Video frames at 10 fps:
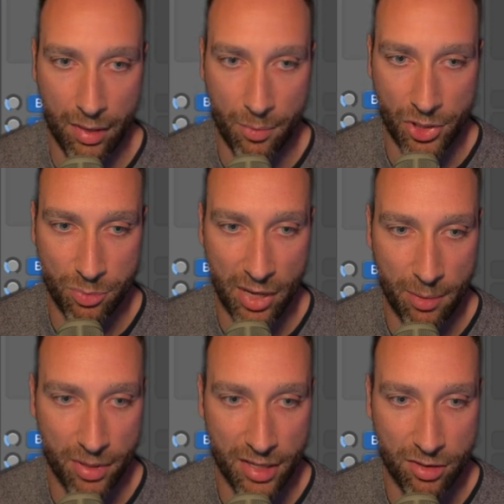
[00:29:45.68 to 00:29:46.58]
Then we're just
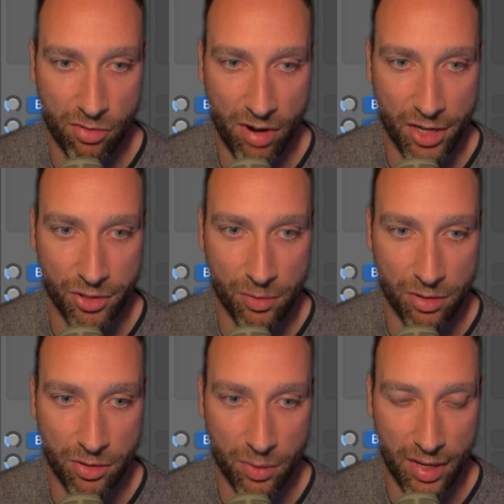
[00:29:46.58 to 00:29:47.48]
playing with this
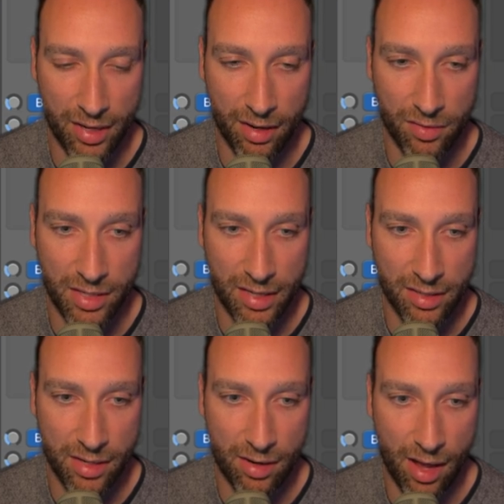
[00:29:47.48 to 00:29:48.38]
threshold so that it kind of sticks there.